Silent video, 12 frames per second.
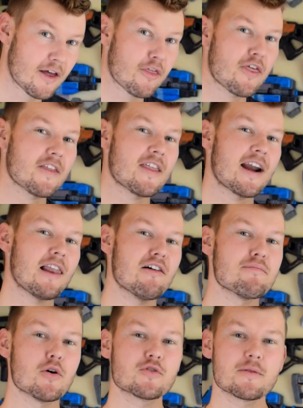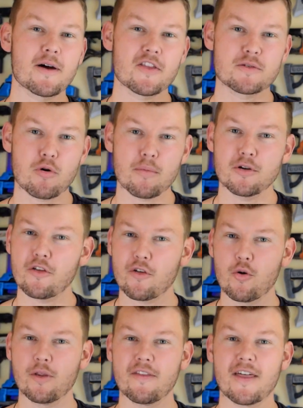Now the thing that I love most about this prop, not
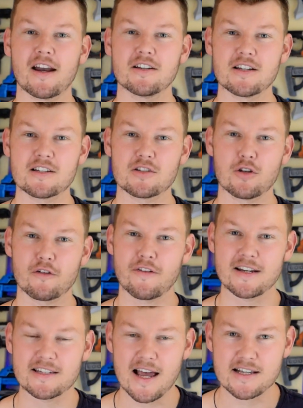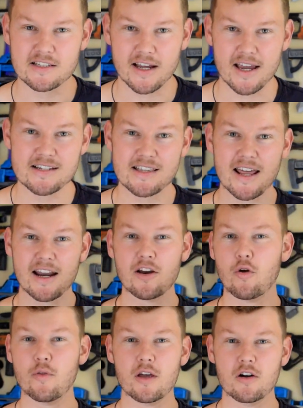only that it does look fantastic, is that it
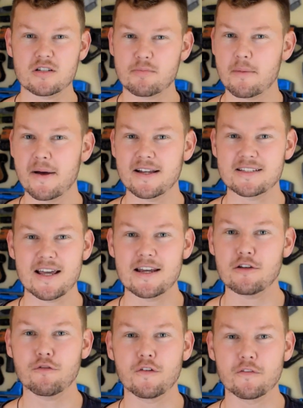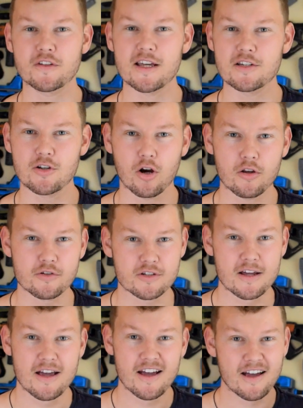only cost me about $10 to
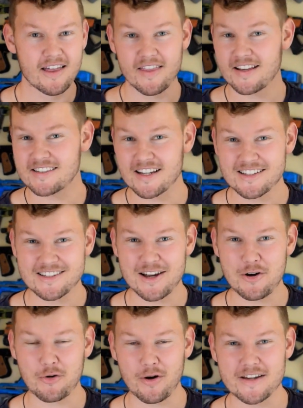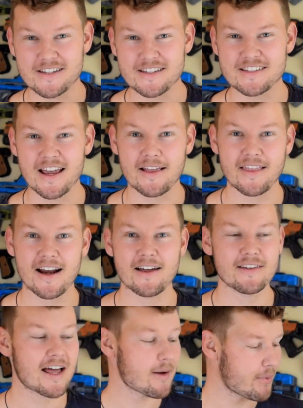$15. And that does sound crazy saying that
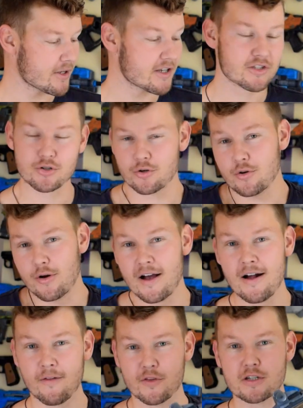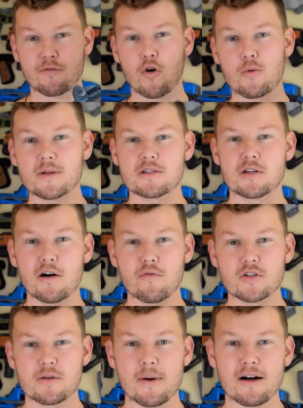out loud, but it's true. This foam itself
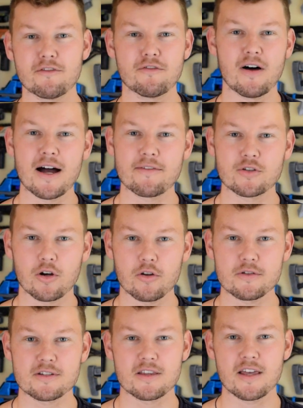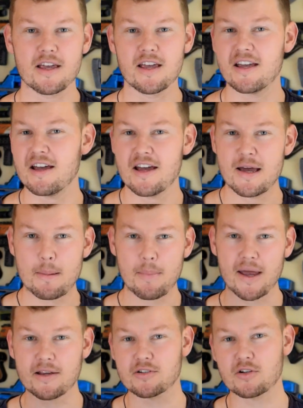was about $5. The
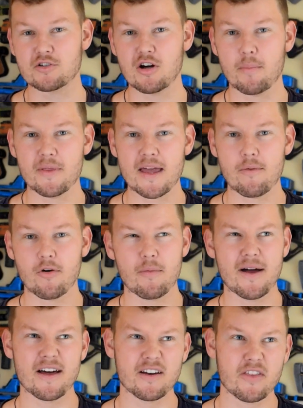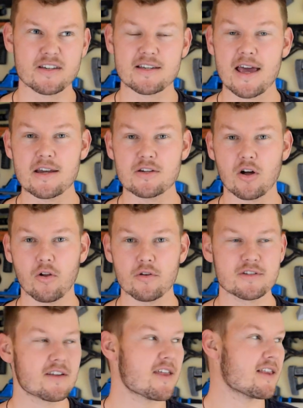paints on top of that were about another
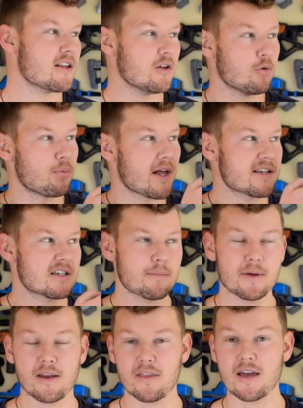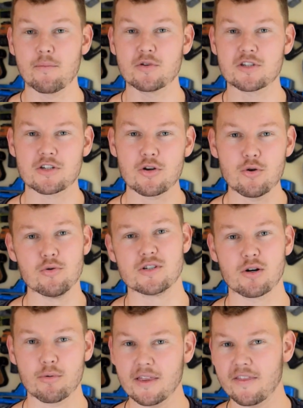$10, and then the little plastic bit at the end was $2.
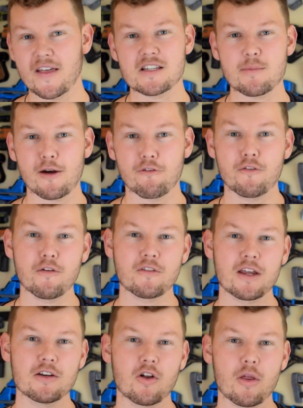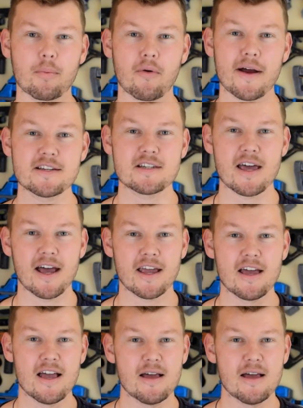So really that's about a $15 price tag.